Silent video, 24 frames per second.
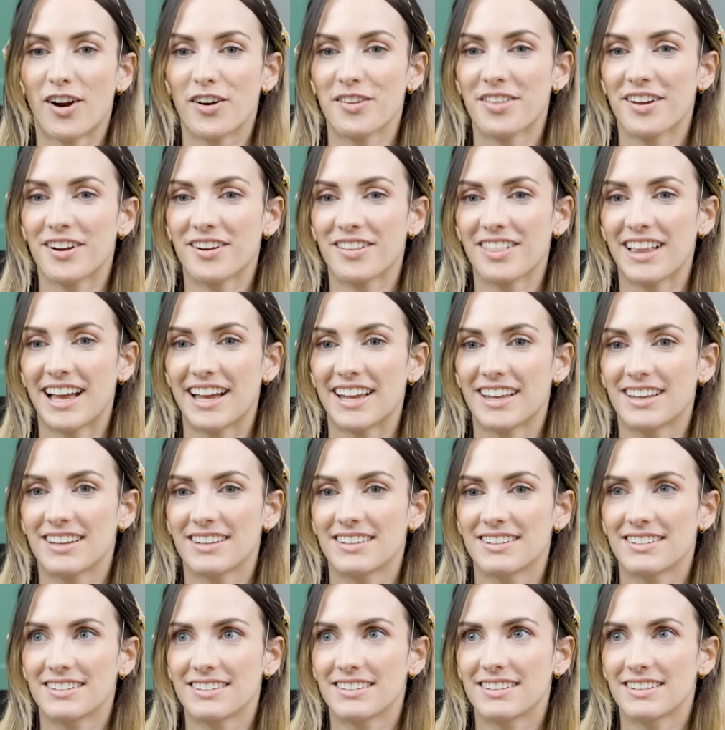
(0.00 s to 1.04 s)
are there like
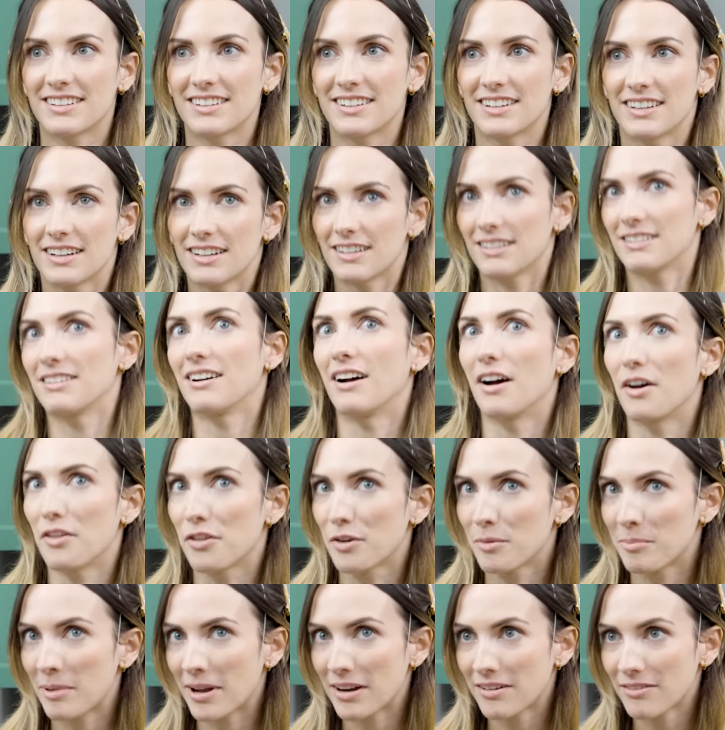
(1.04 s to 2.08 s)
other
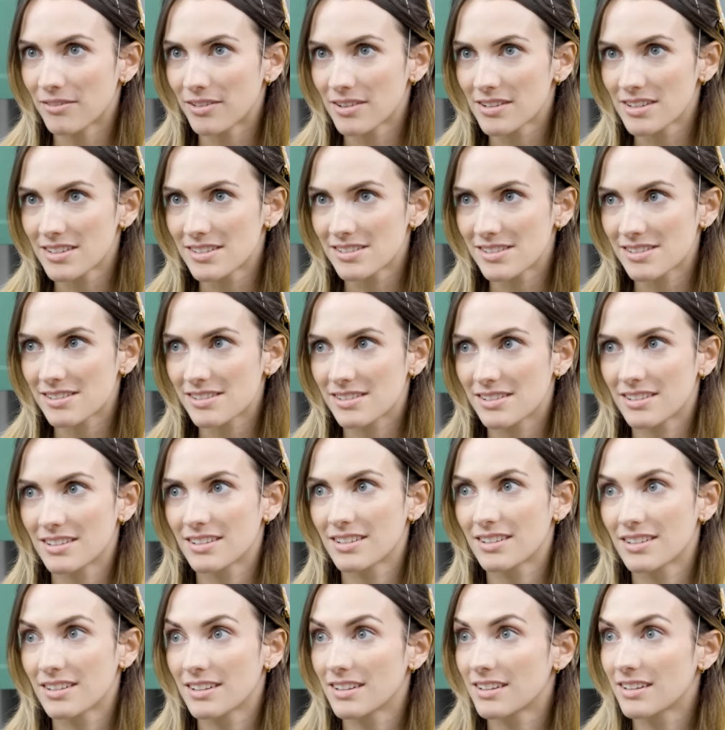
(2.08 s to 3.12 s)
benefits? Well,